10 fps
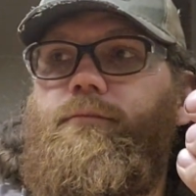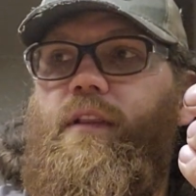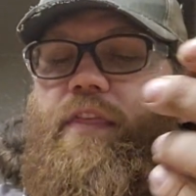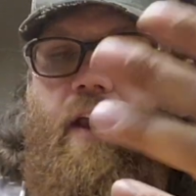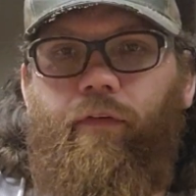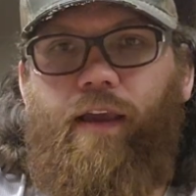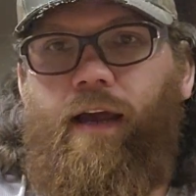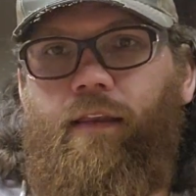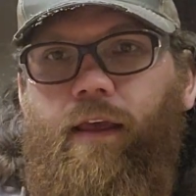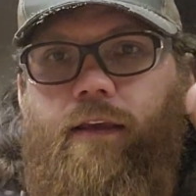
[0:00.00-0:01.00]
Think of it
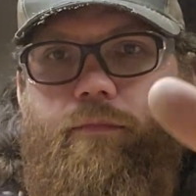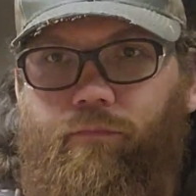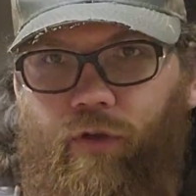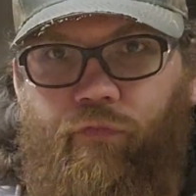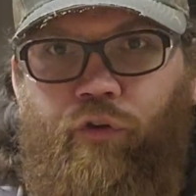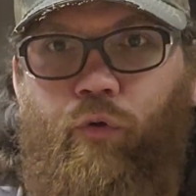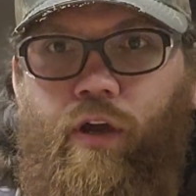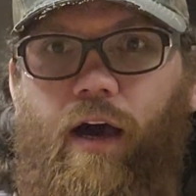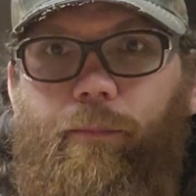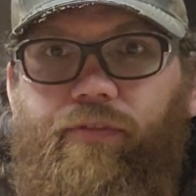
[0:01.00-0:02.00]
kind of like you have two
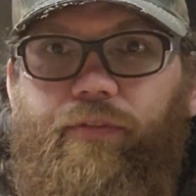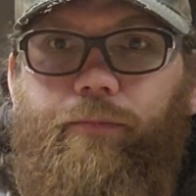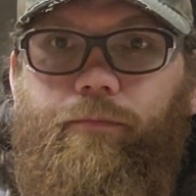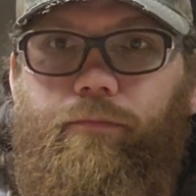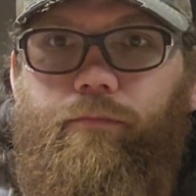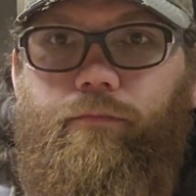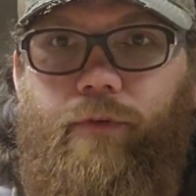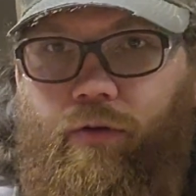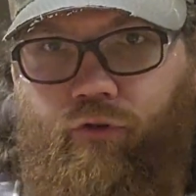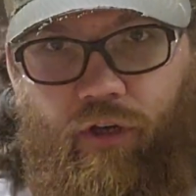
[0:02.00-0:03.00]
cups,
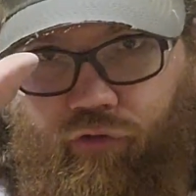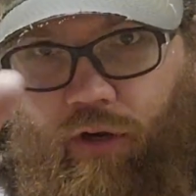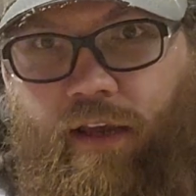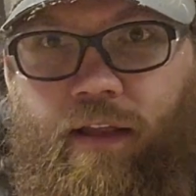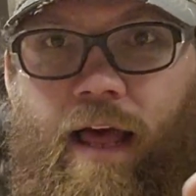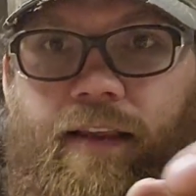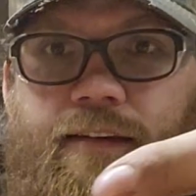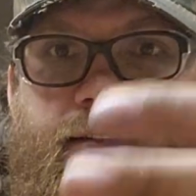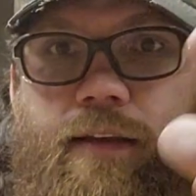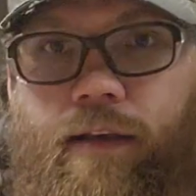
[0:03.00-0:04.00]
like drinking
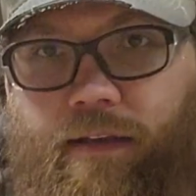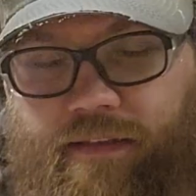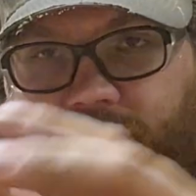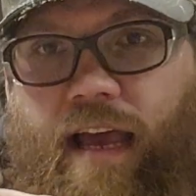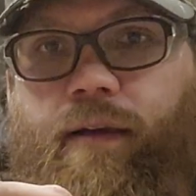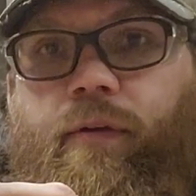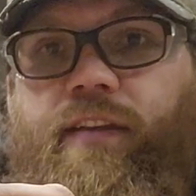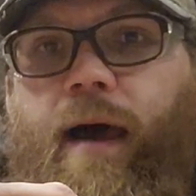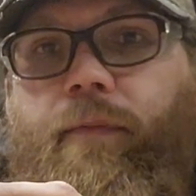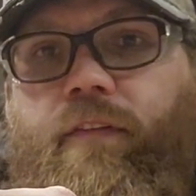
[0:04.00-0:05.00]
glasses. Stack them on
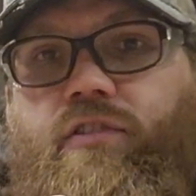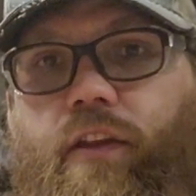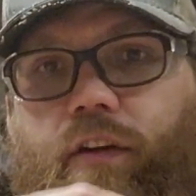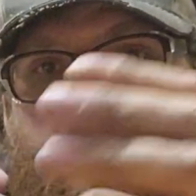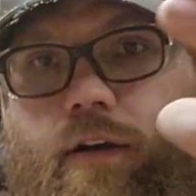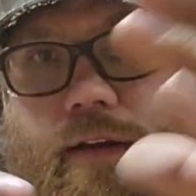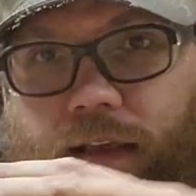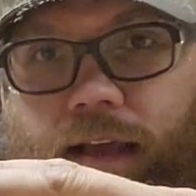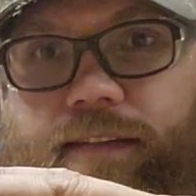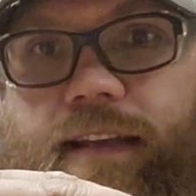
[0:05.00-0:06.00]
top of each other. They
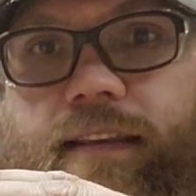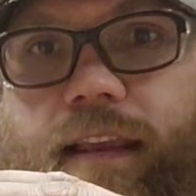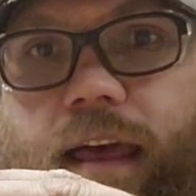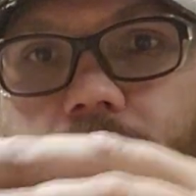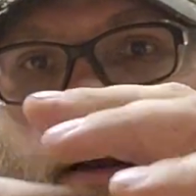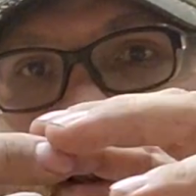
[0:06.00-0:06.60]
kind of stick together.